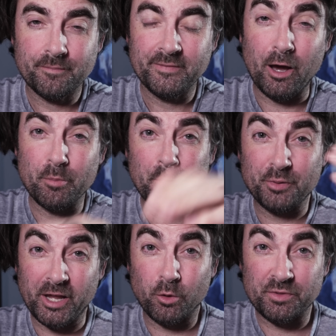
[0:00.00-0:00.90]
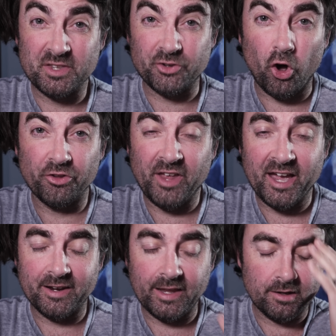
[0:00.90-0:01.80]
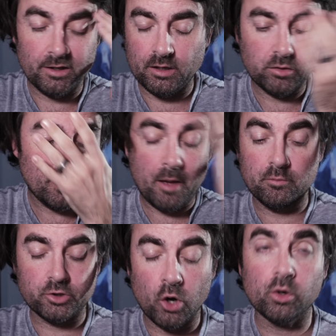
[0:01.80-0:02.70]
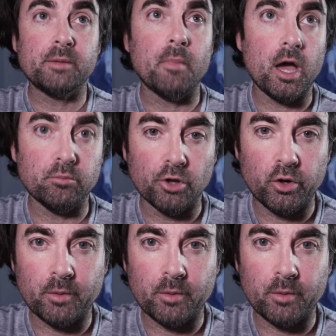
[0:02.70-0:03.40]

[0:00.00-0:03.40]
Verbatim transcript: Now I've been playing with this all night and I'm totally mind blown.